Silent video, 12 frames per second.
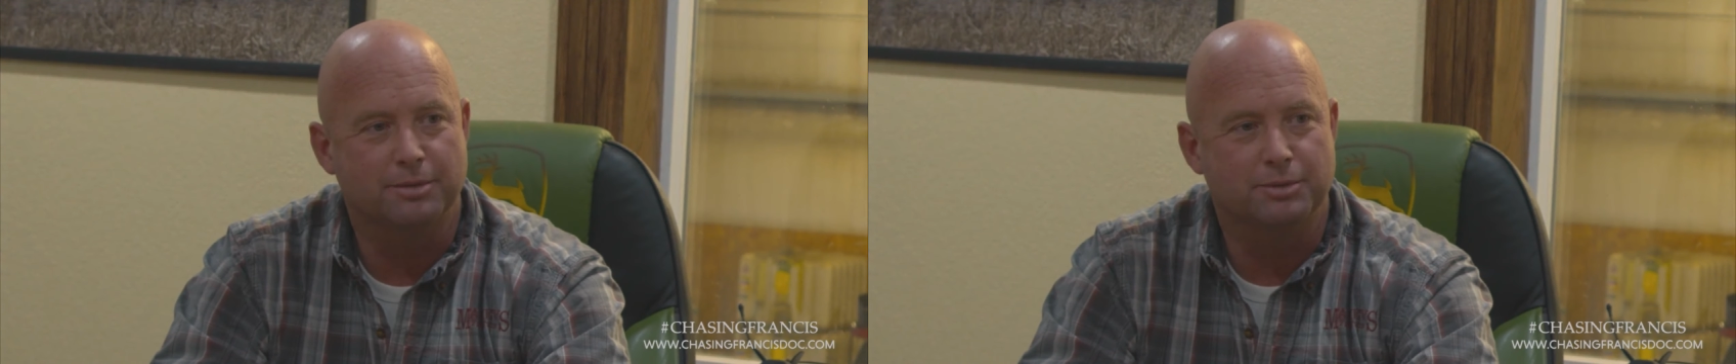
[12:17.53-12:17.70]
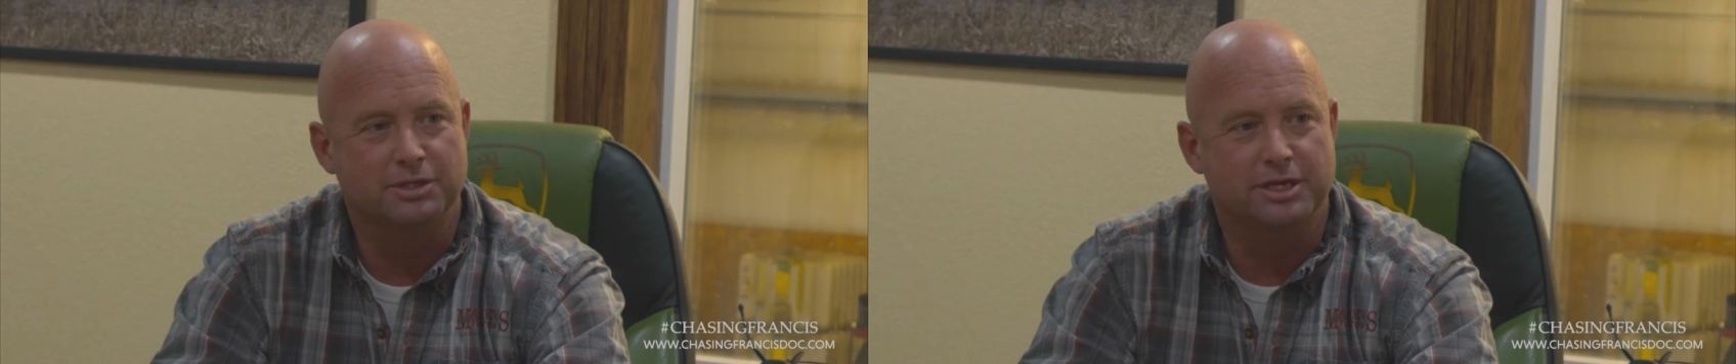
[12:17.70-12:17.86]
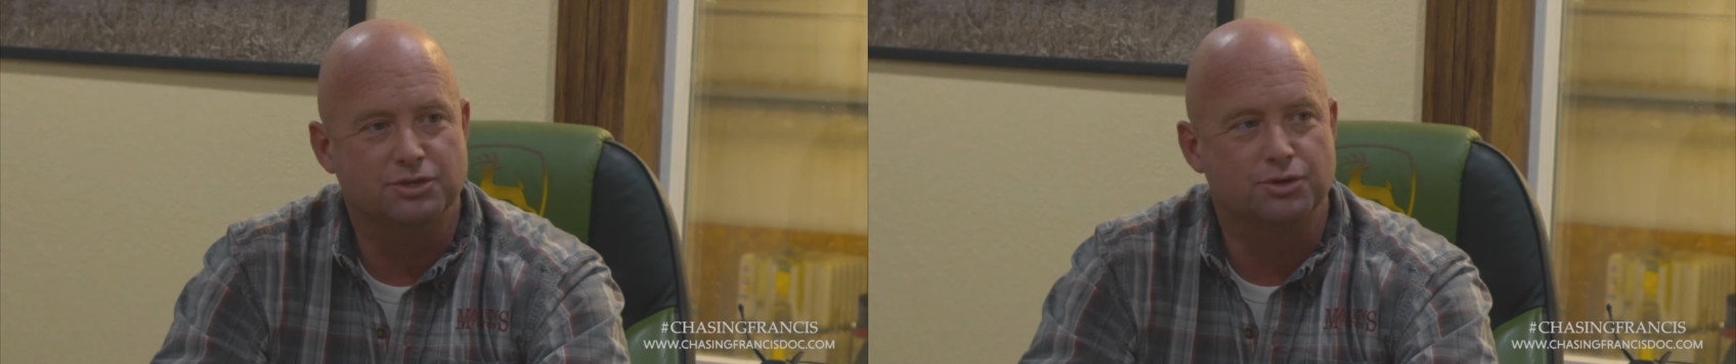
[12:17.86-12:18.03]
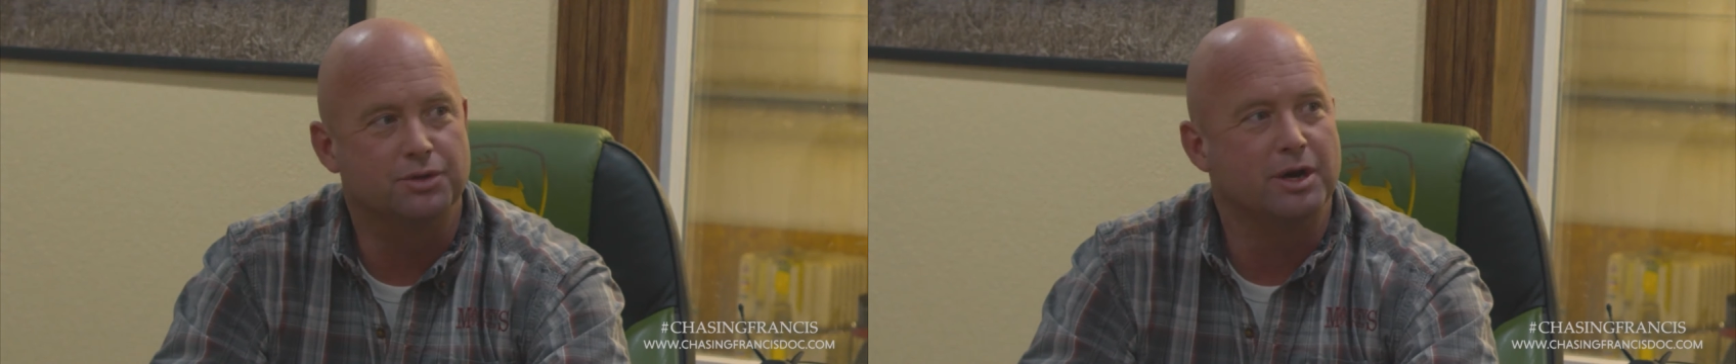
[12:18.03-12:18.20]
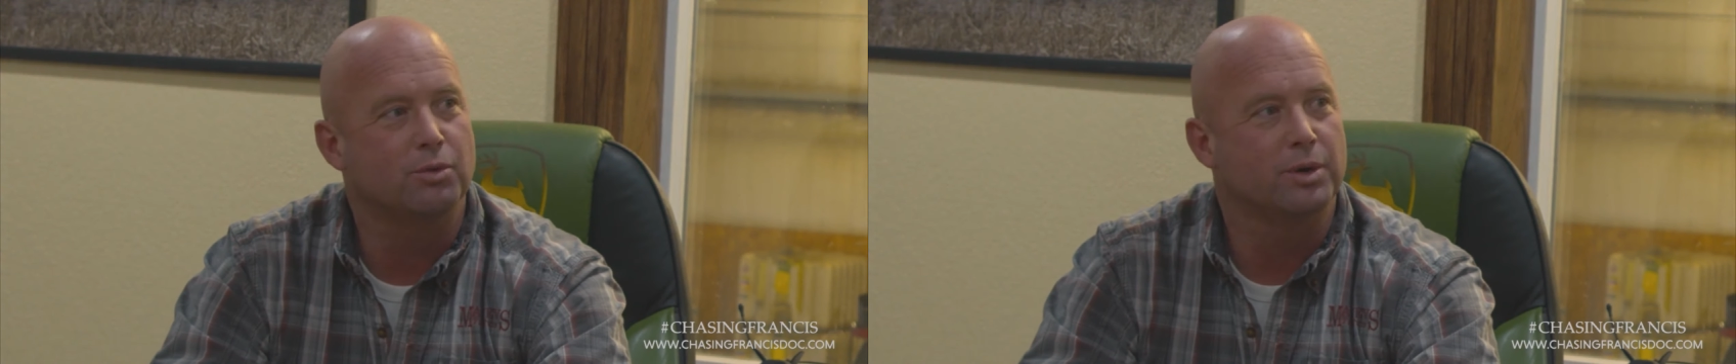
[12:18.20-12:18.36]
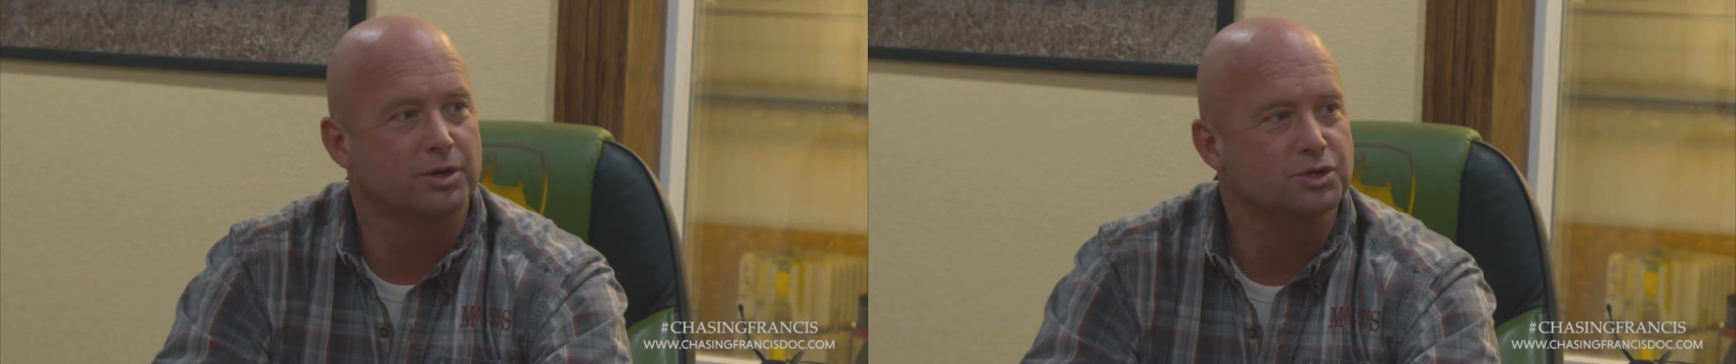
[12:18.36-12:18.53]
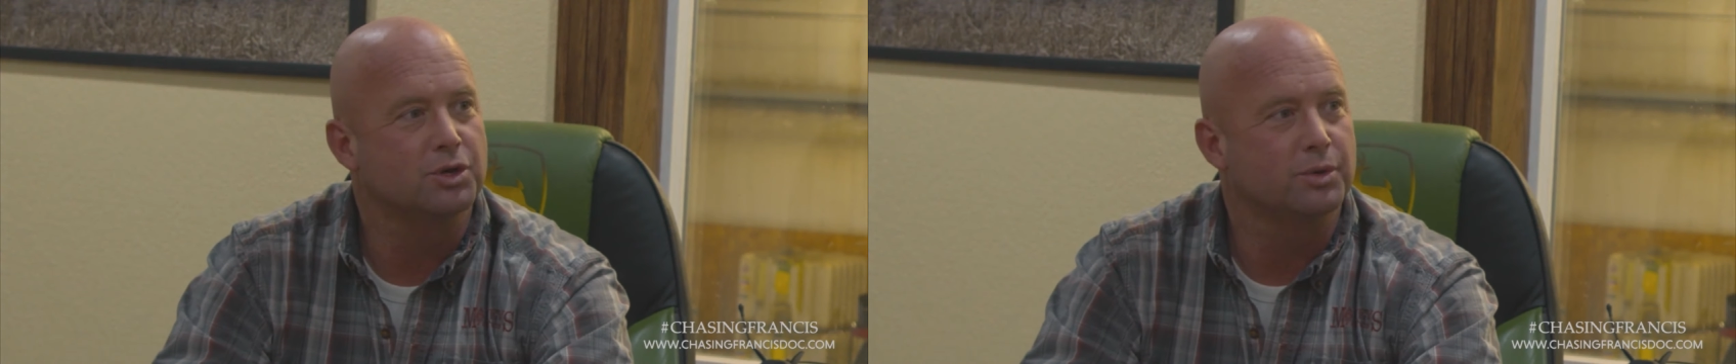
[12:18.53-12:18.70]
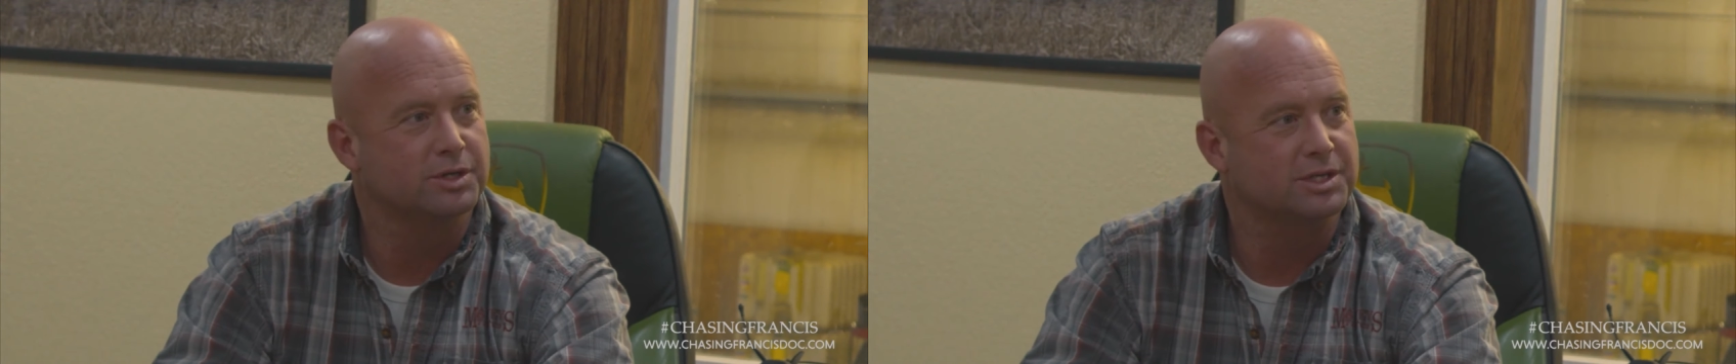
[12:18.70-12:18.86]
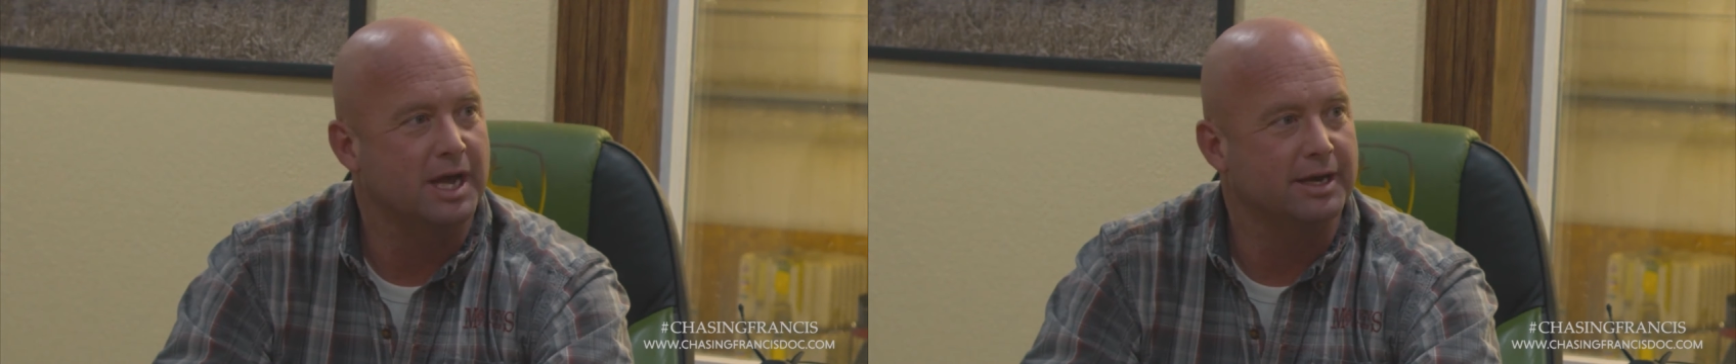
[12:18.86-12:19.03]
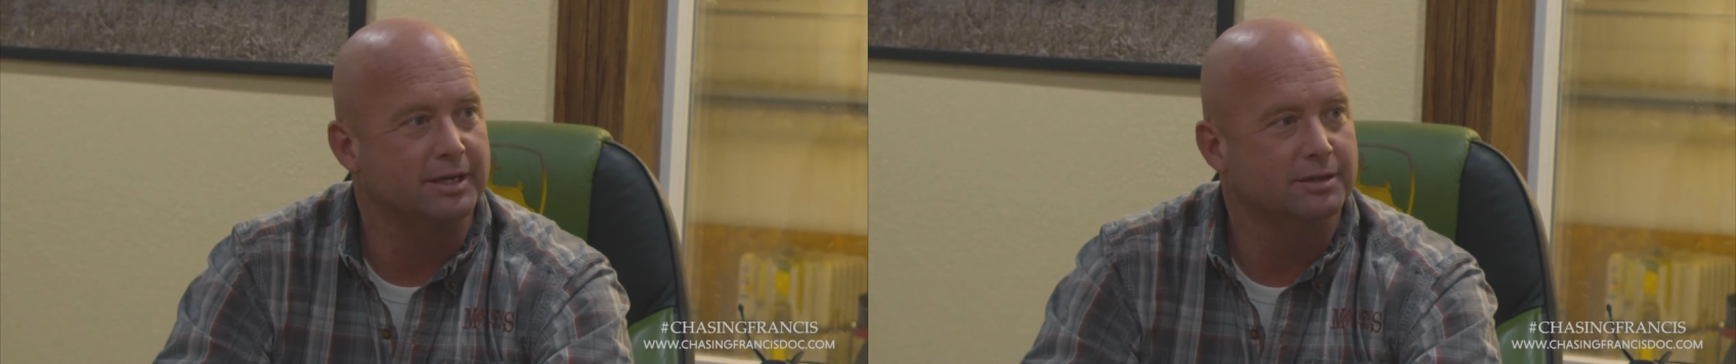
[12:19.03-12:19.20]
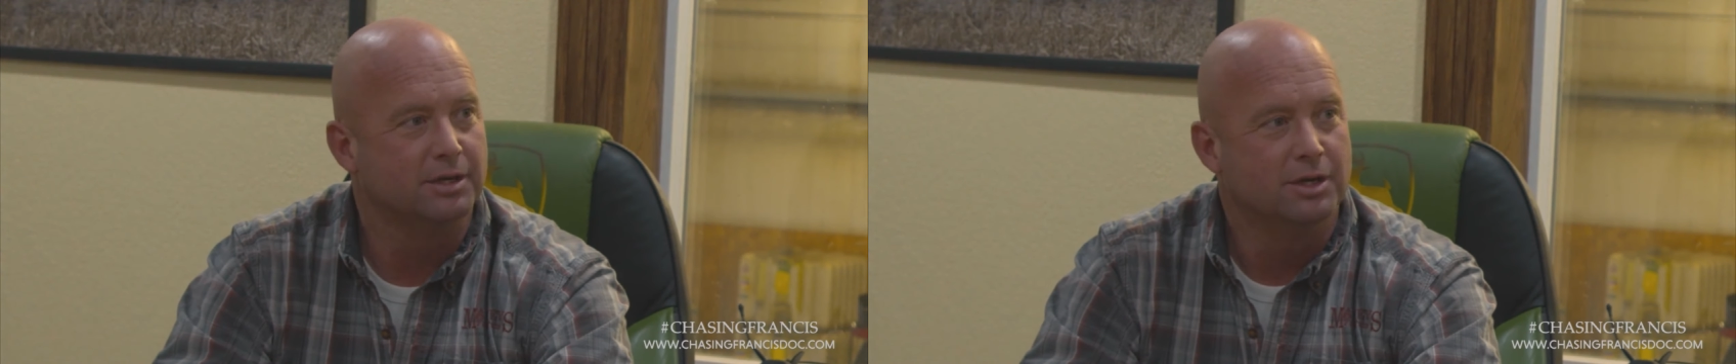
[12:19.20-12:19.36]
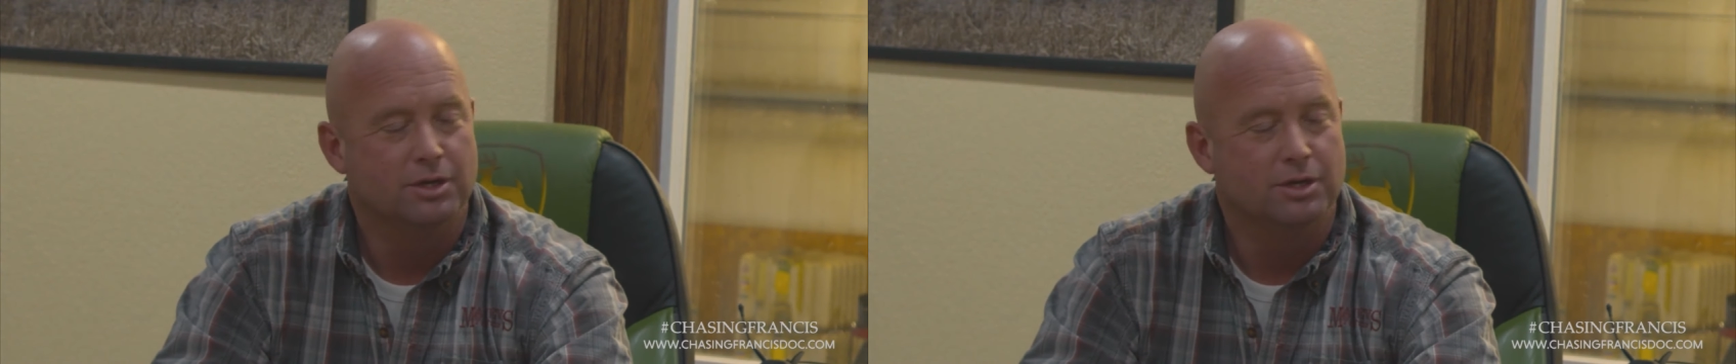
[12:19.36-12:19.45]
potential there, we were so excited.